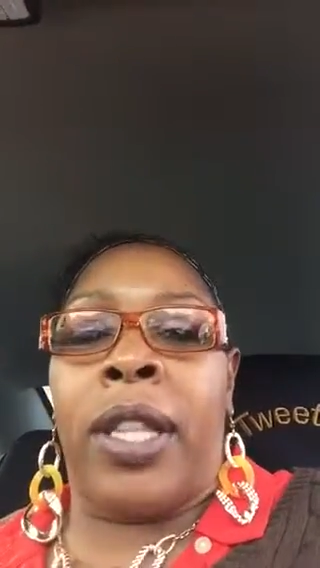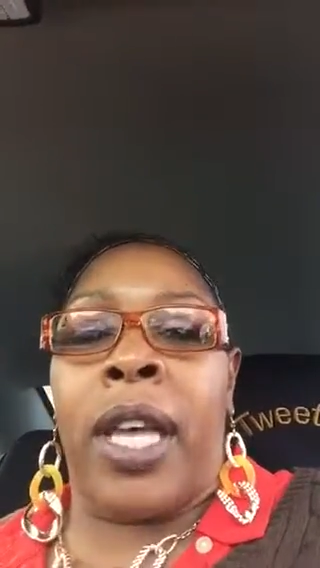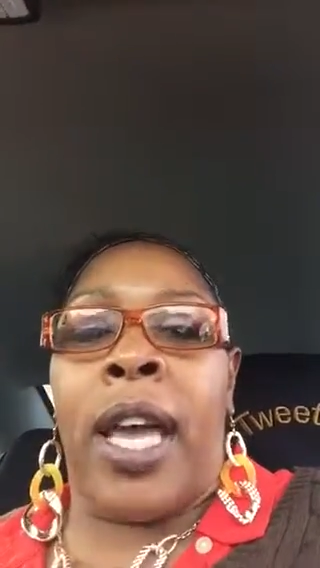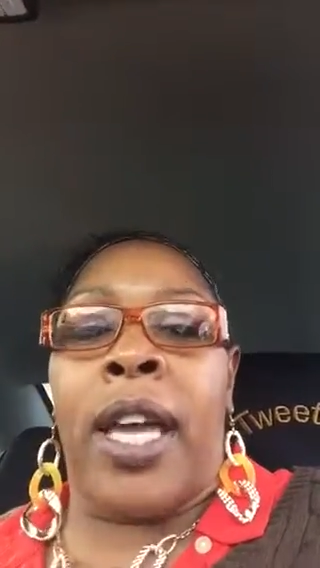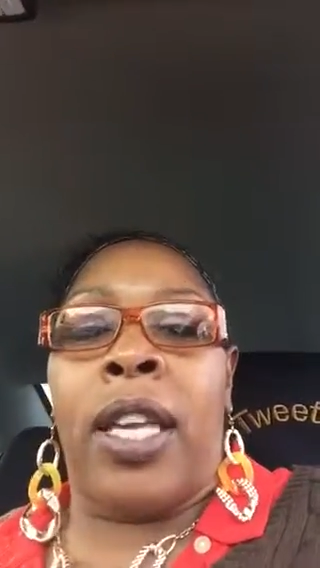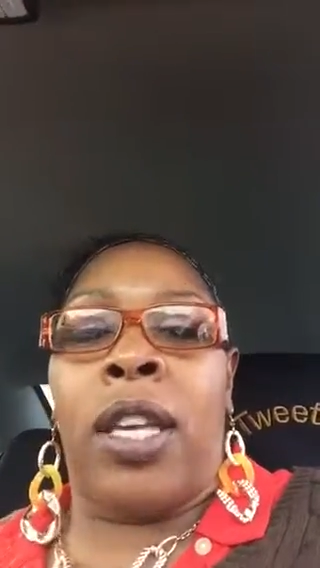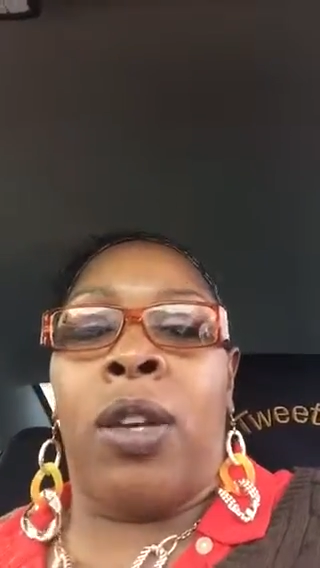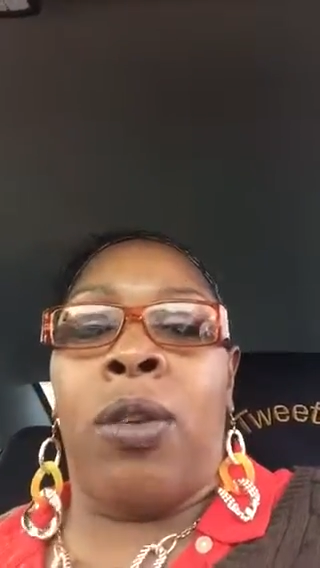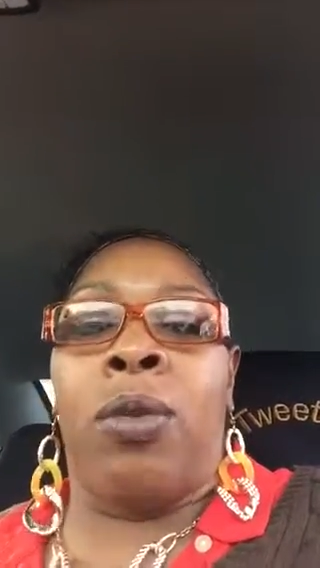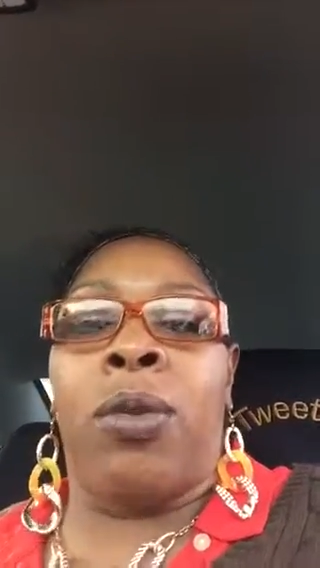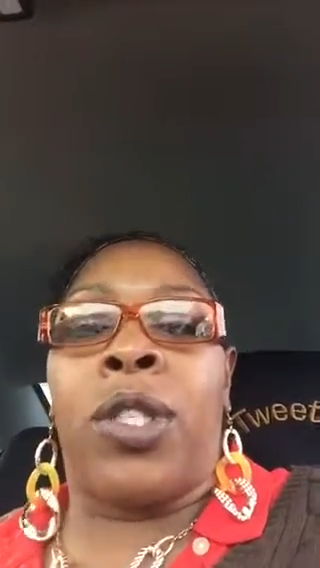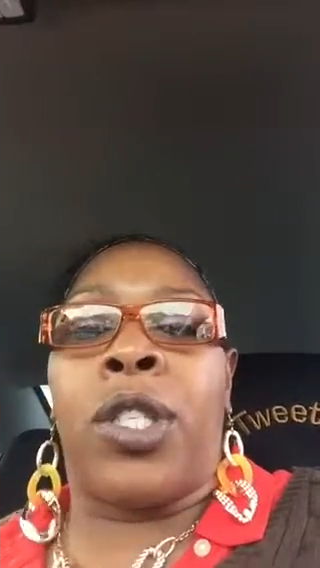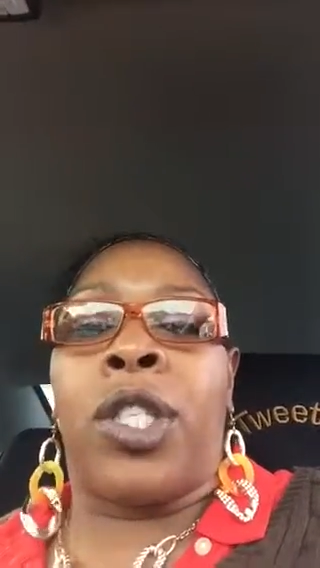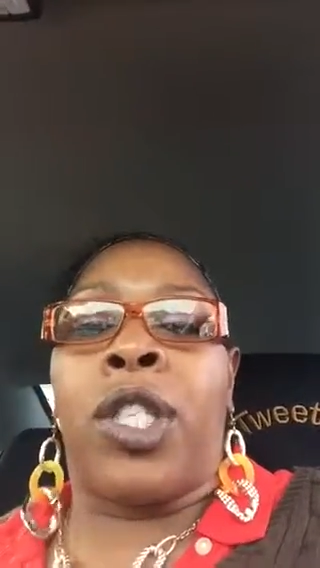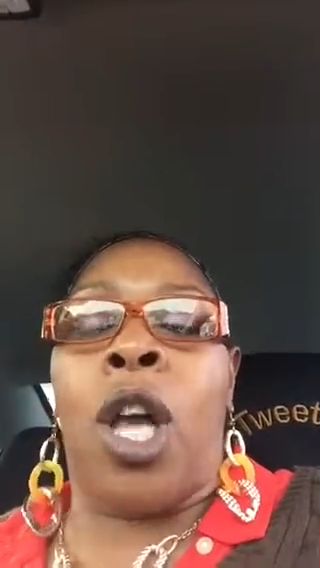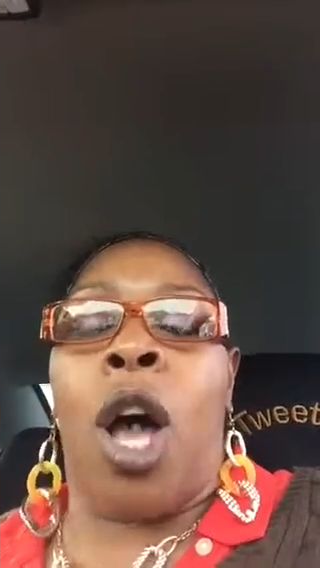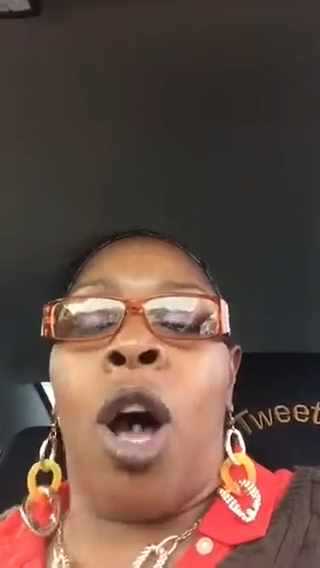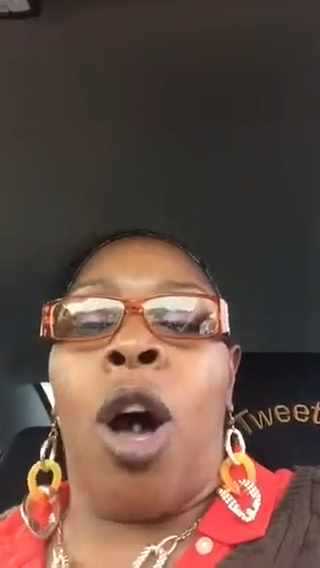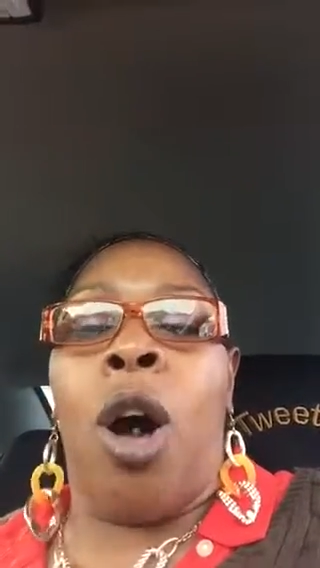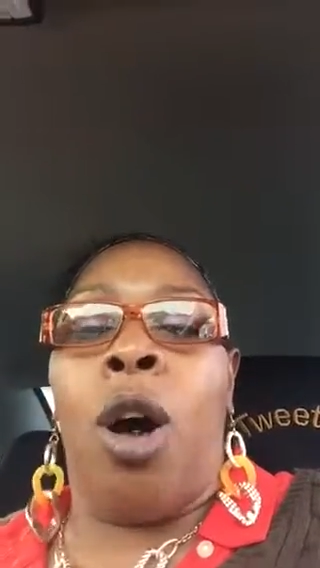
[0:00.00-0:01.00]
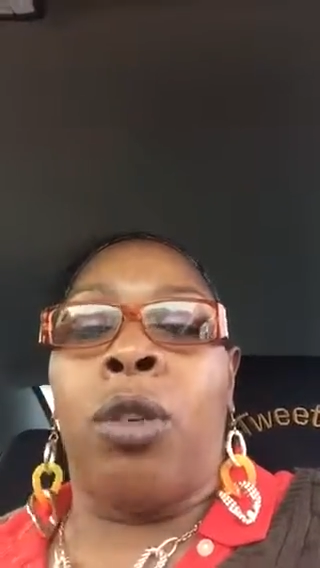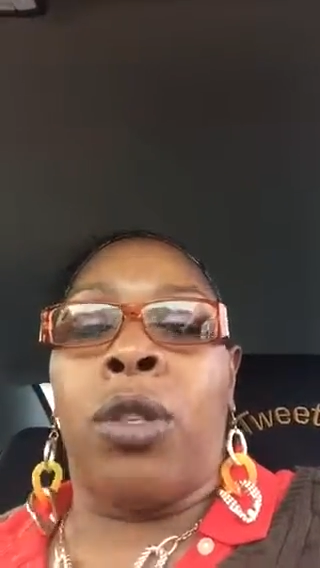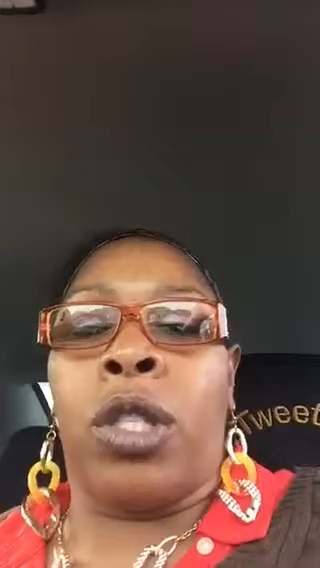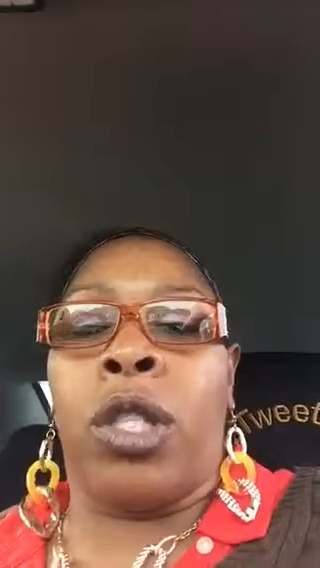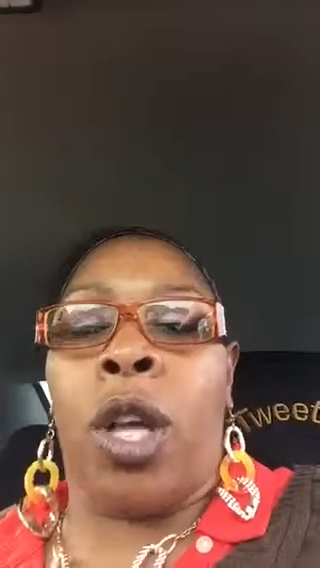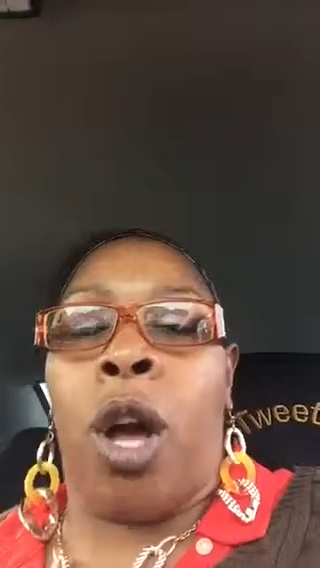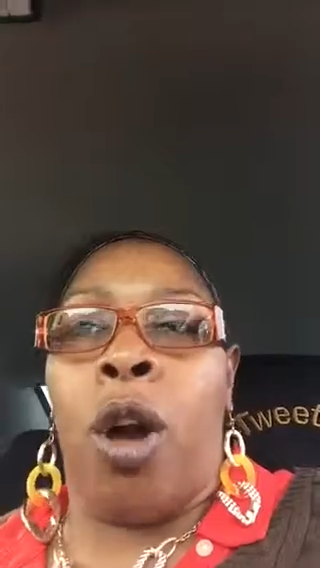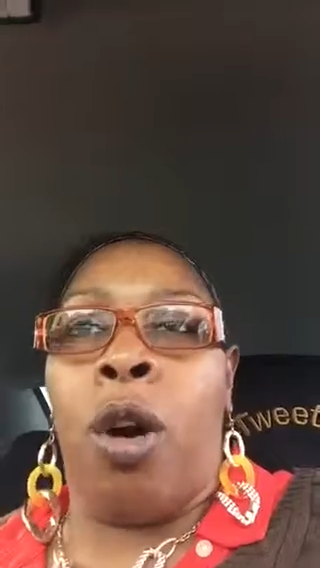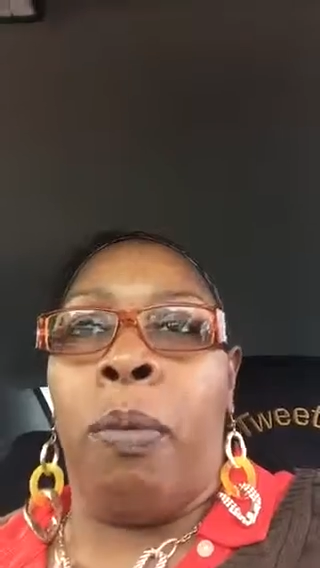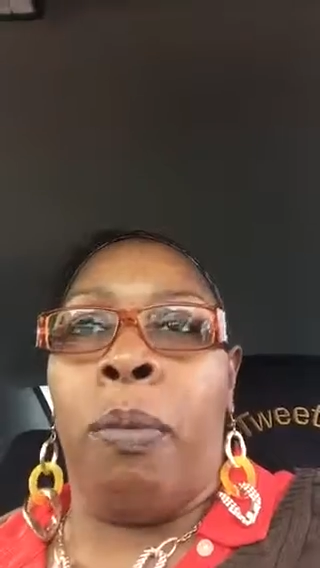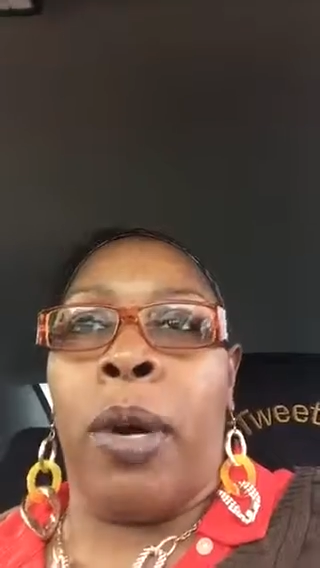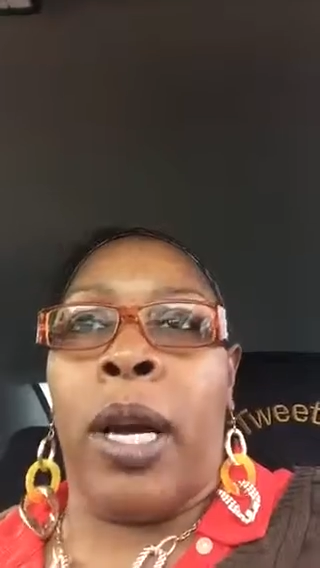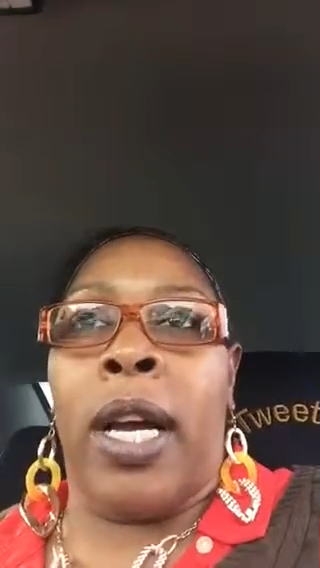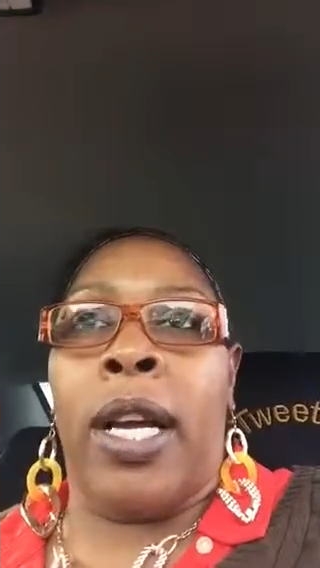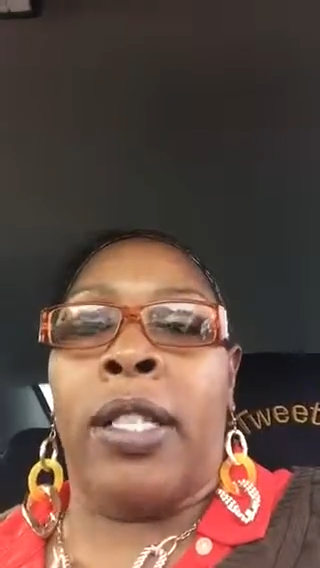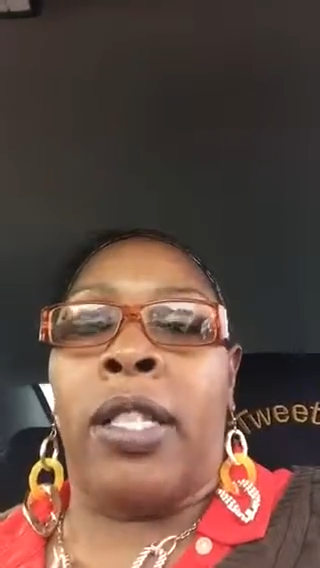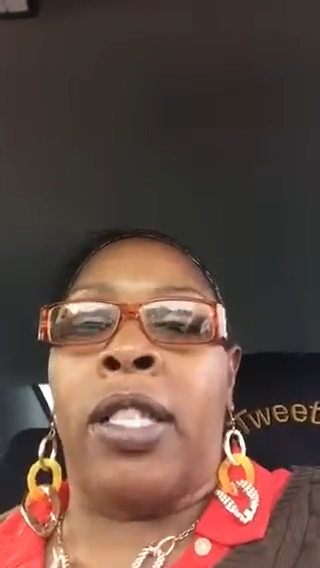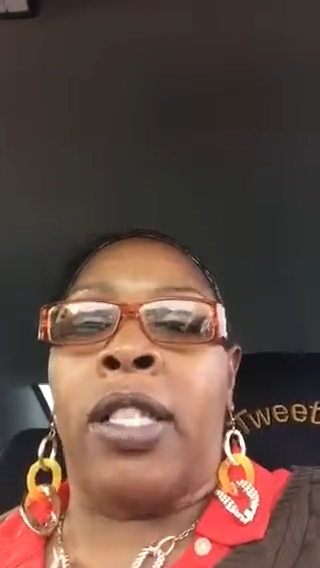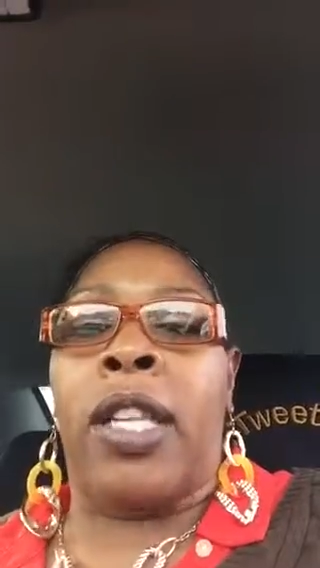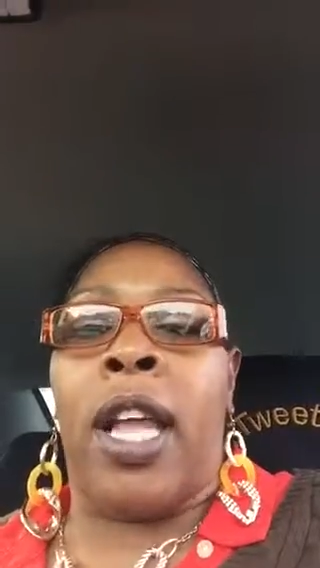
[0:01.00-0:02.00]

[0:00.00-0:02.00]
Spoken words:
Thank you so, so much.